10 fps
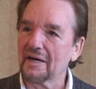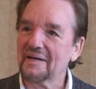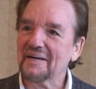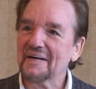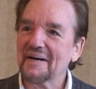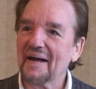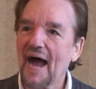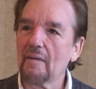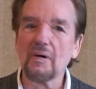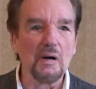Right.
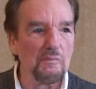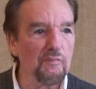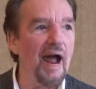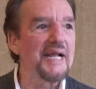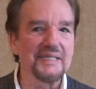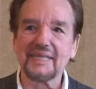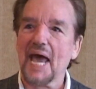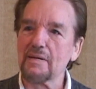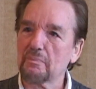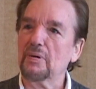I want to write
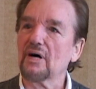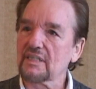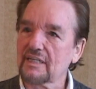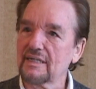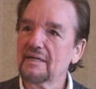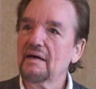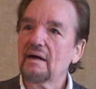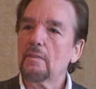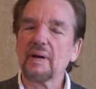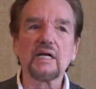that book,
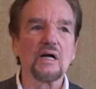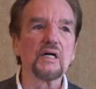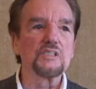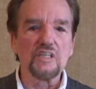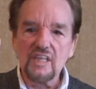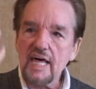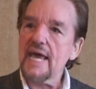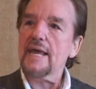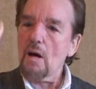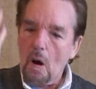because
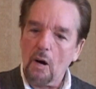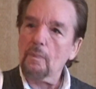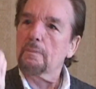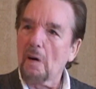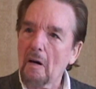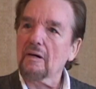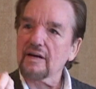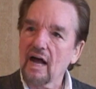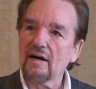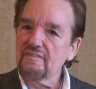they are part
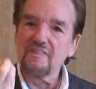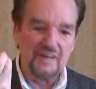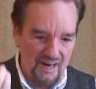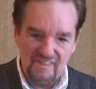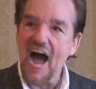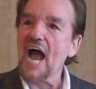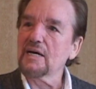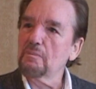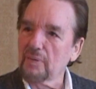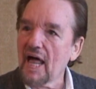of the
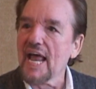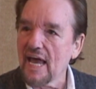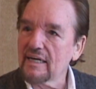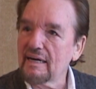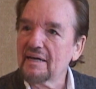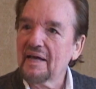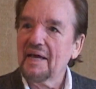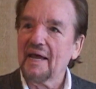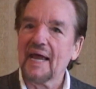divine plan. Right.